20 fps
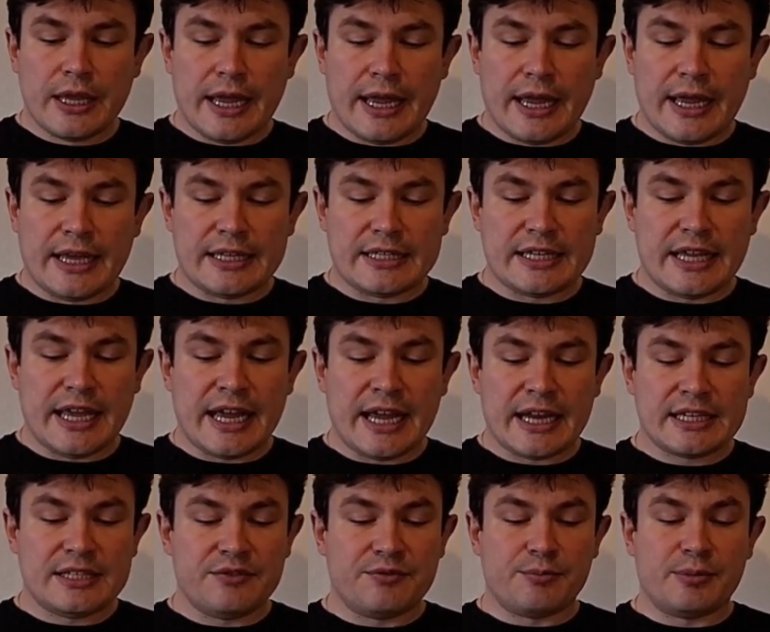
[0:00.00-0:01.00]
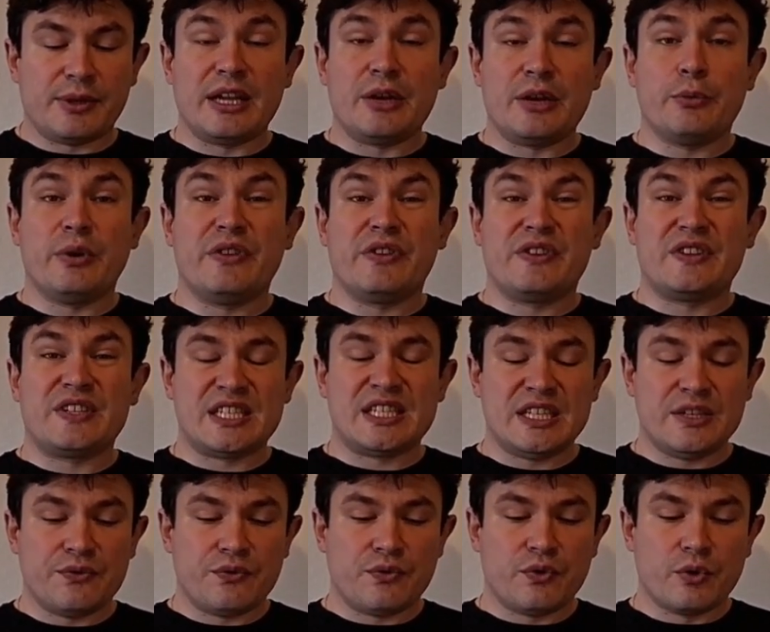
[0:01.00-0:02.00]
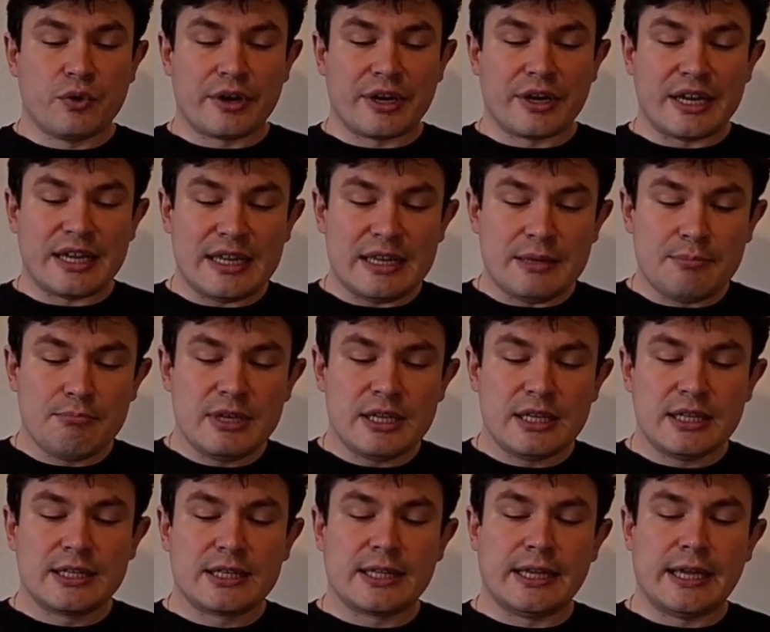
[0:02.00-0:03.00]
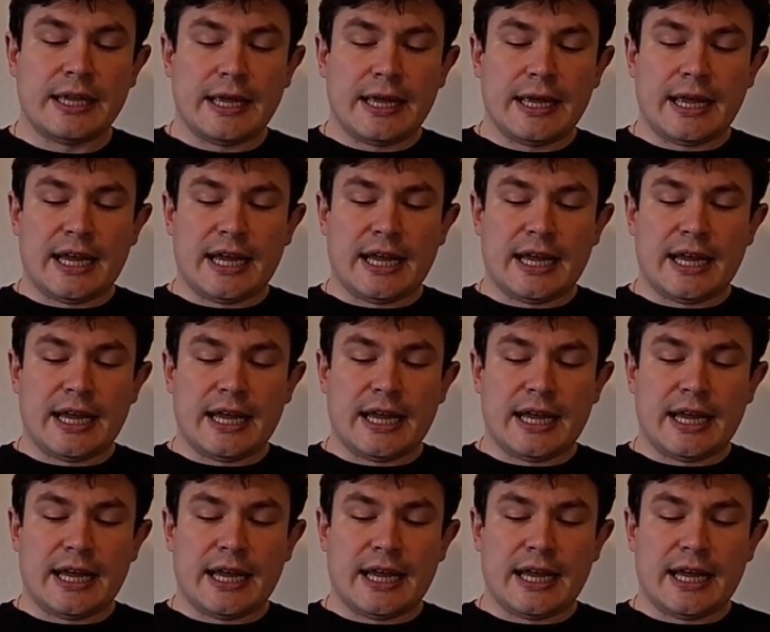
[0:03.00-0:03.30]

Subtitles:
and active play with c4 immediately